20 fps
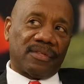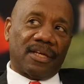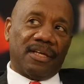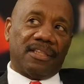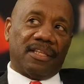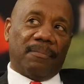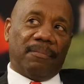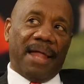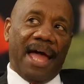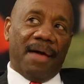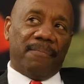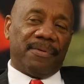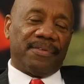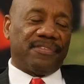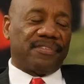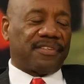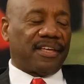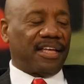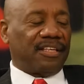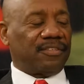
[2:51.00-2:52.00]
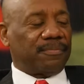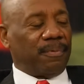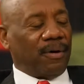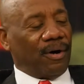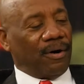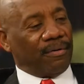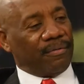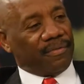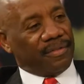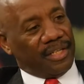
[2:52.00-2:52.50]
the Black Business
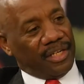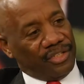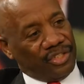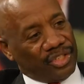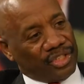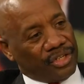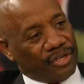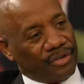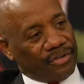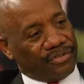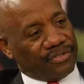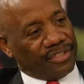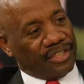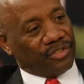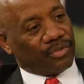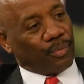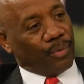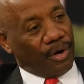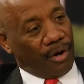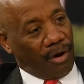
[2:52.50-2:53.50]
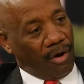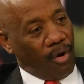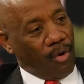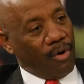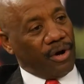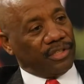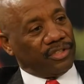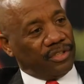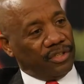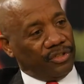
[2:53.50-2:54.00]
Expo this year, since we're
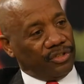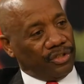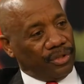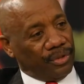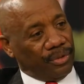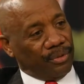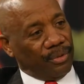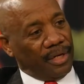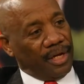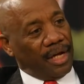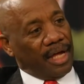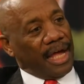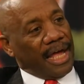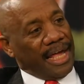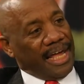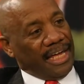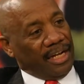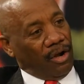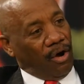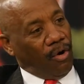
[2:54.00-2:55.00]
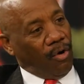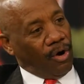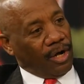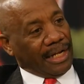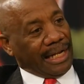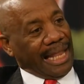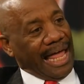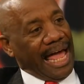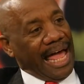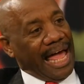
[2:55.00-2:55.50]
going to do it
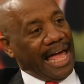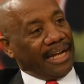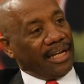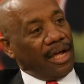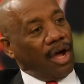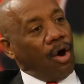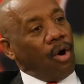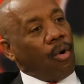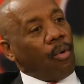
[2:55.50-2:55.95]
online,